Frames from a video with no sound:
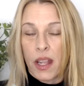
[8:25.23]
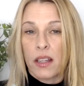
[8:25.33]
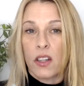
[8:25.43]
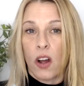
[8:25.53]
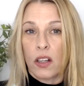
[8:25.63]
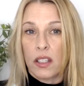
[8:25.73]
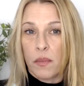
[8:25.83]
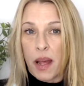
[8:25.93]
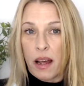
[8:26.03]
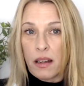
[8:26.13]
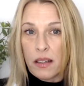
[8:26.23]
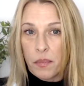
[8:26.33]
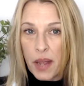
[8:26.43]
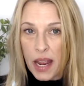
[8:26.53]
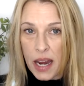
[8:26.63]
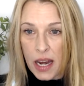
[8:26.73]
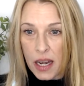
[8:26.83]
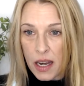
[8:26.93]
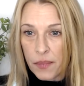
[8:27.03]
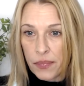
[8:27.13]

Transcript: talks about pain,